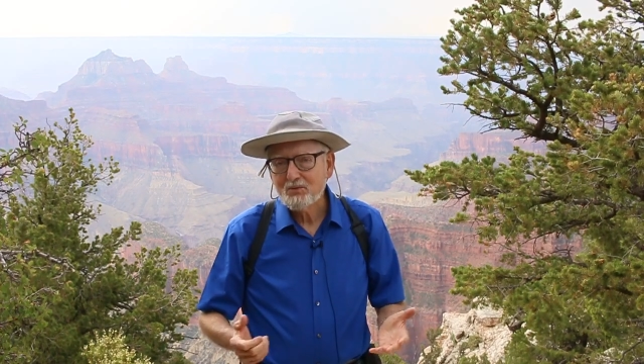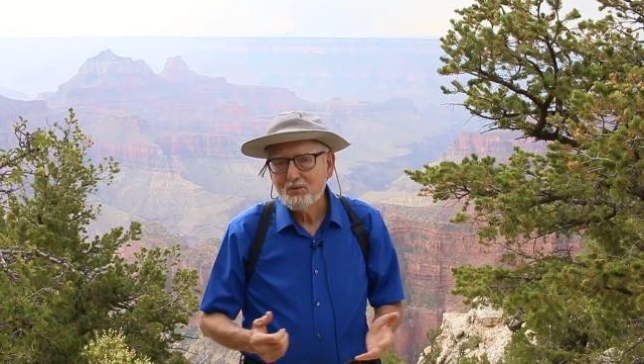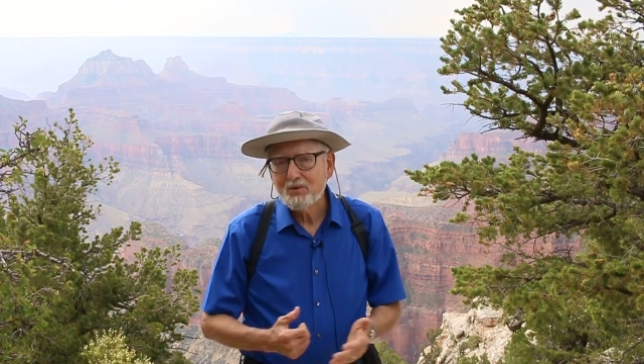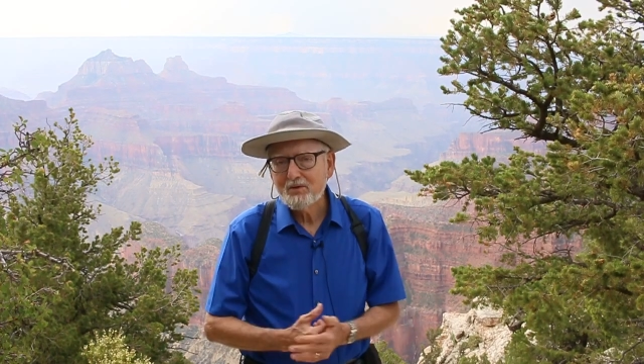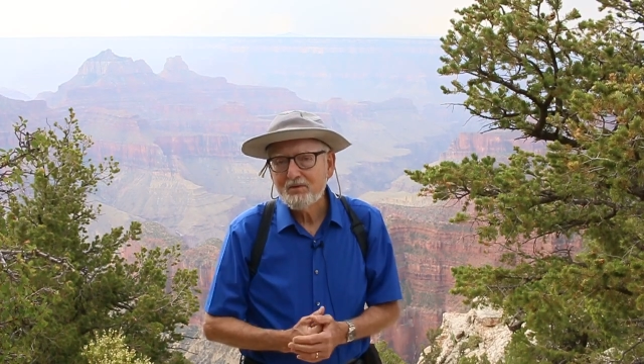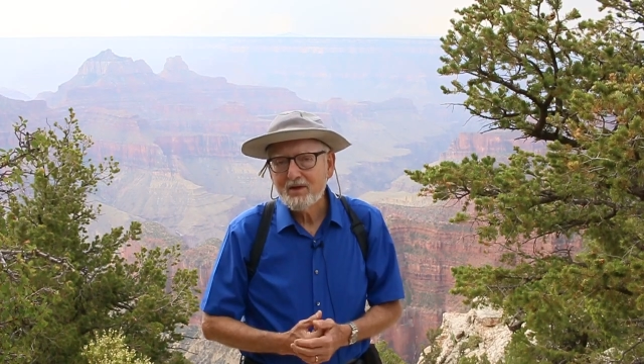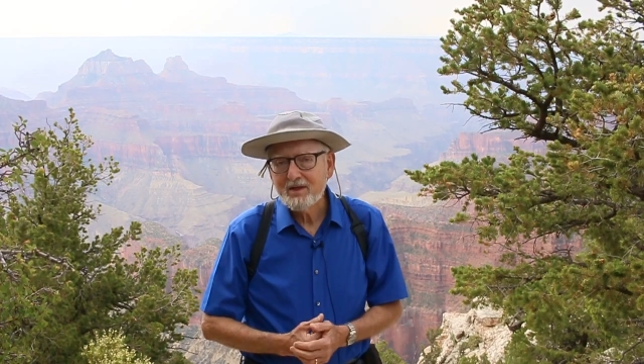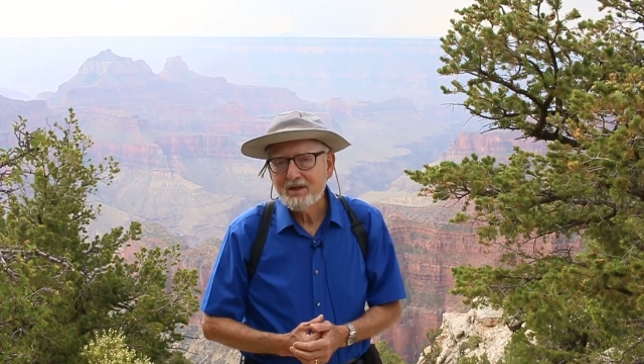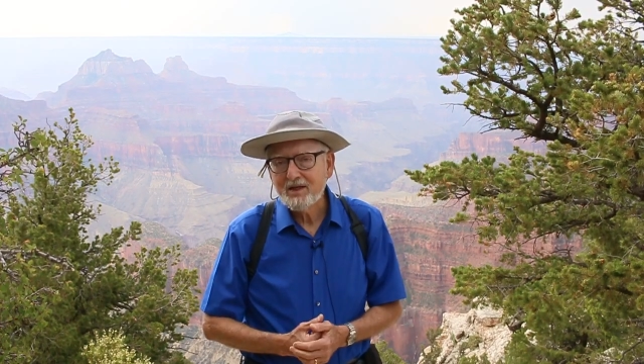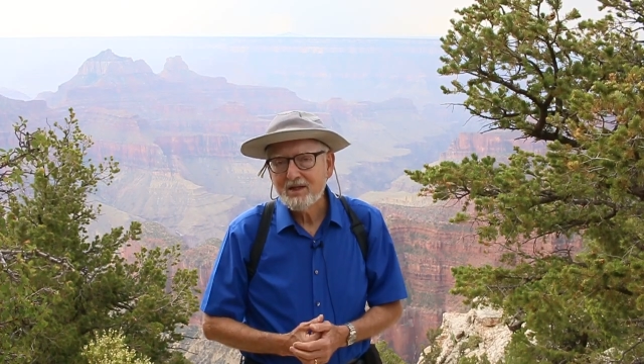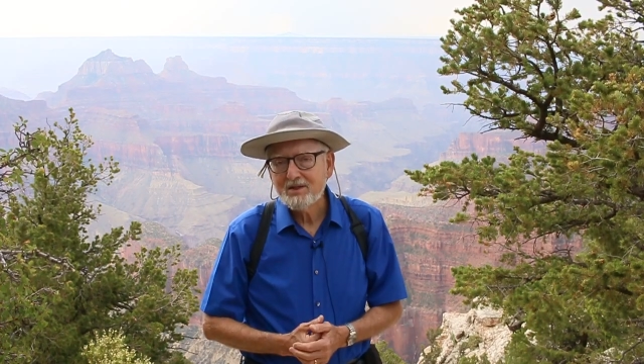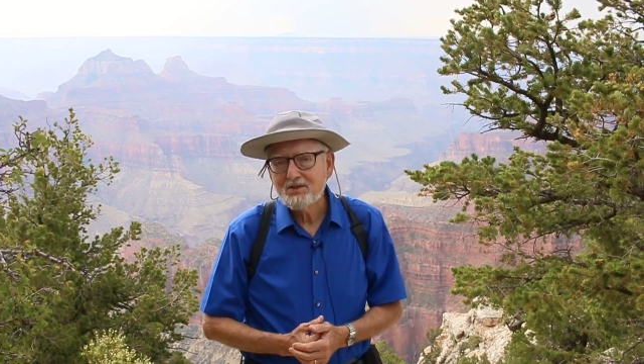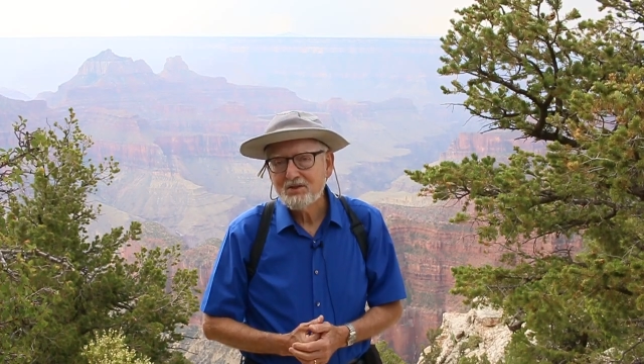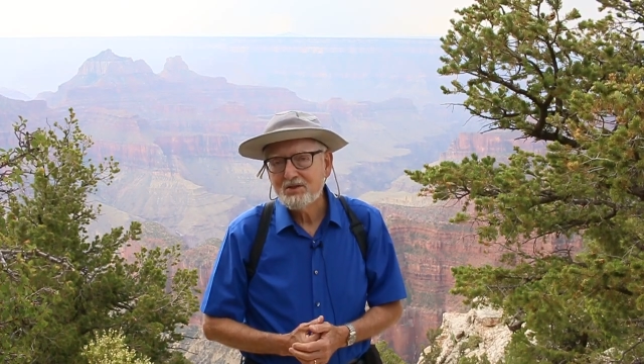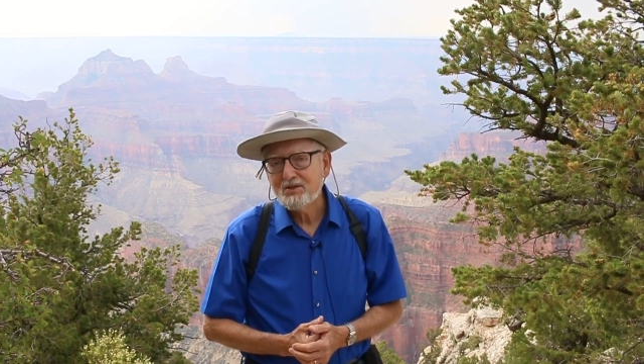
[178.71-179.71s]
we'll find
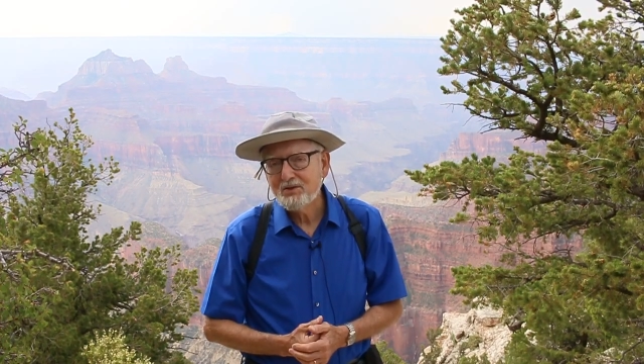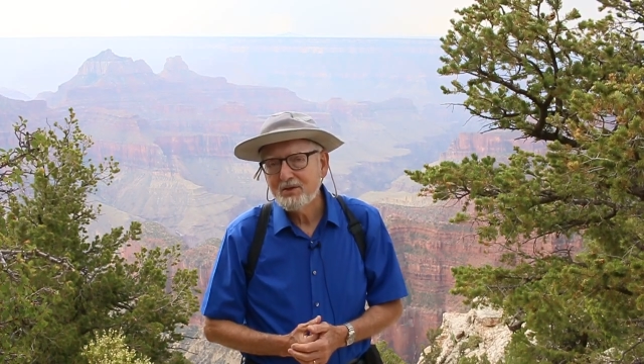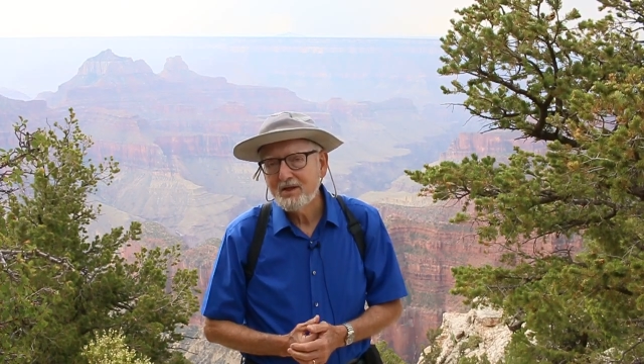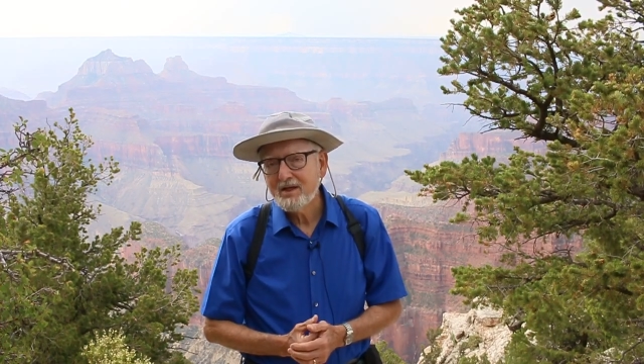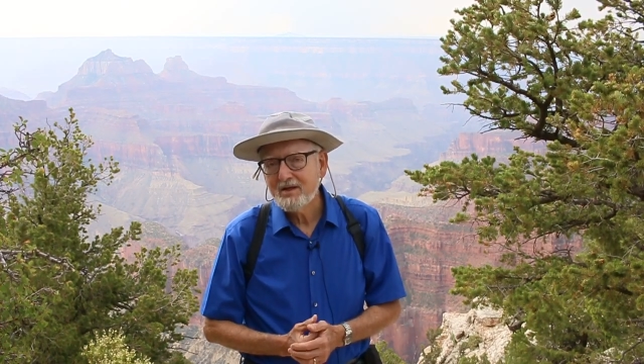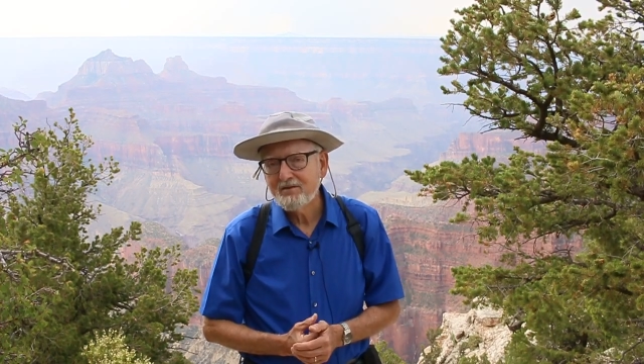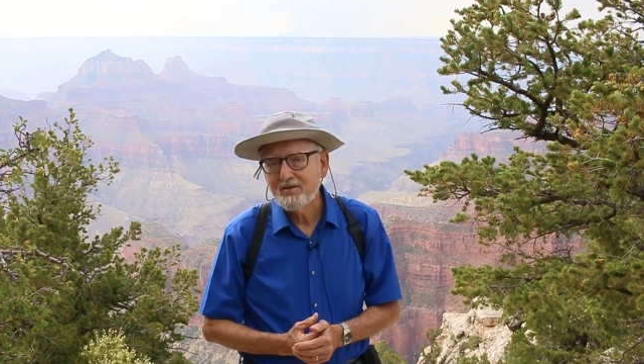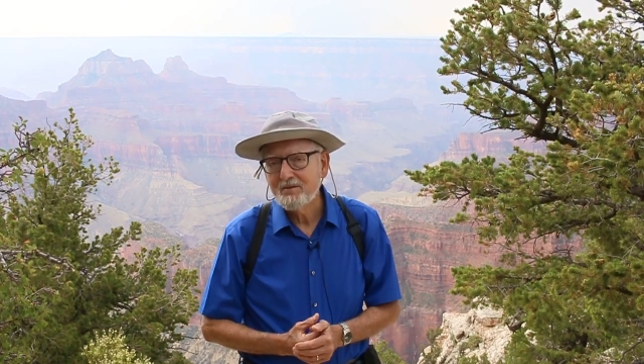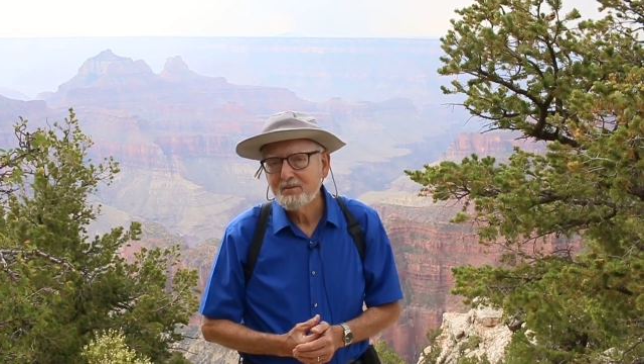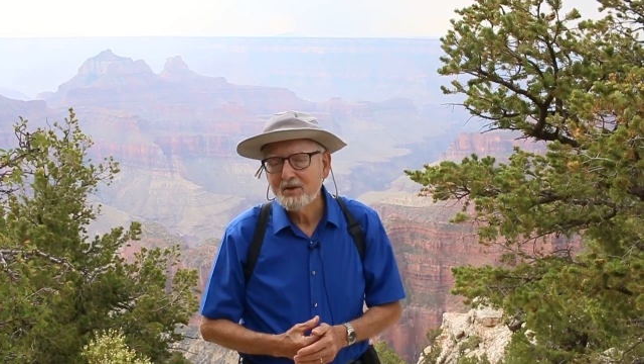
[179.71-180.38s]
answers to in heaven,